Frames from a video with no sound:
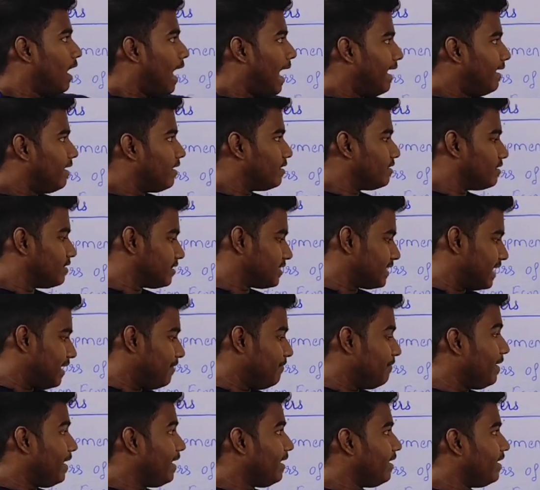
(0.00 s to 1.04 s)
and
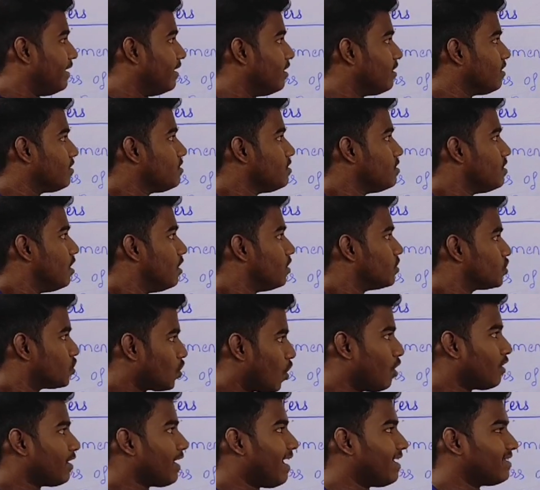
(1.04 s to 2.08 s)
same way here
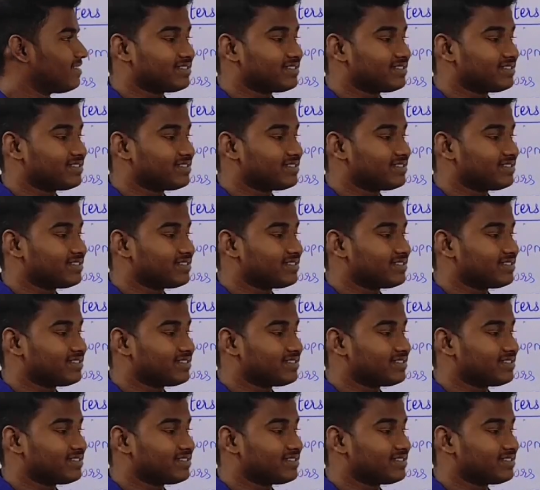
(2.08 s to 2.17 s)
short